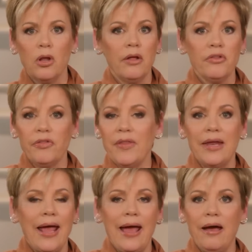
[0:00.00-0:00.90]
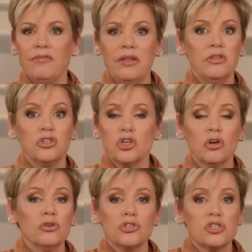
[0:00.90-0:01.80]
other than they'd have in the
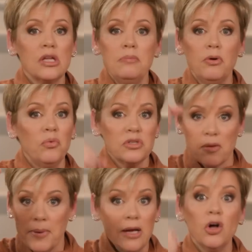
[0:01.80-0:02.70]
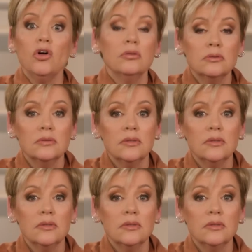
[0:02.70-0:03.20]
church steeple was a bell.